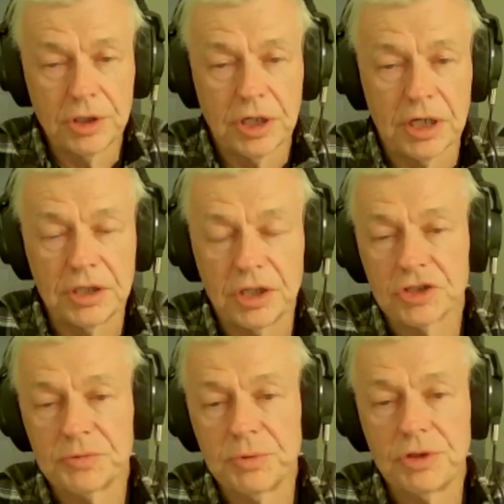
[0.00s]
and the
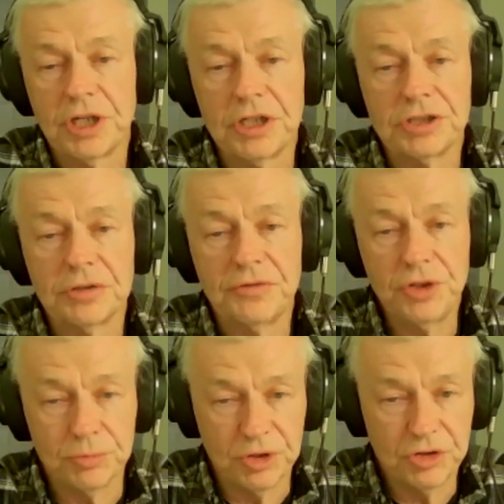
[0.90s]
exploitation of
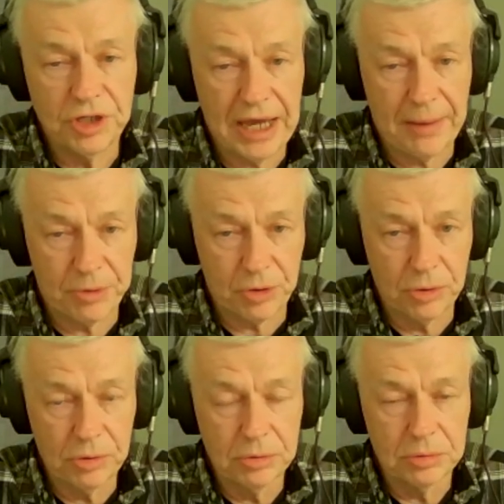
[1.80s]
human capital,
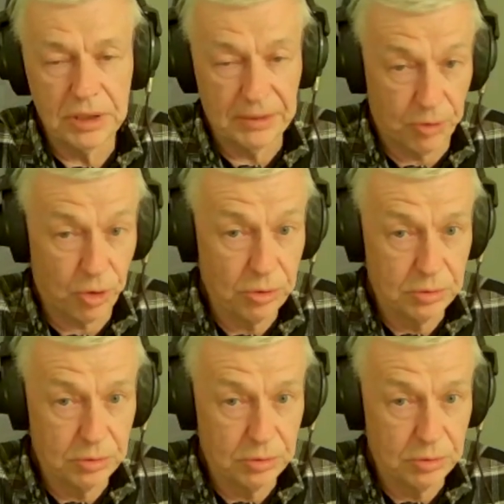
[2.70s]
labor.